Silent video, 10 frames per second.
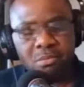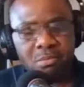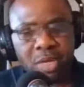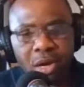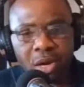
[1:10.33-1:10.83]

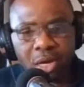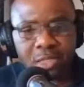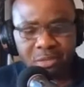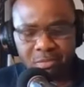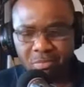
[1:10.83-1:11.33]

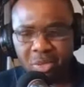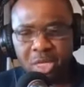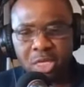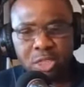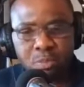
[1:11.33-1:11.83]
Because
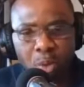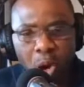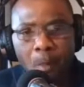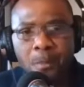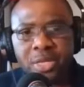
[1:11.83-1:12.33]

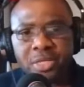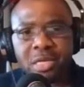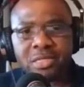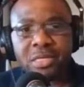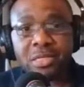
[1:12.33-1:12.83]
small
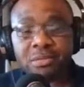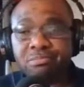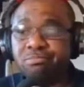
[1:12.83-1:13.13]
businesses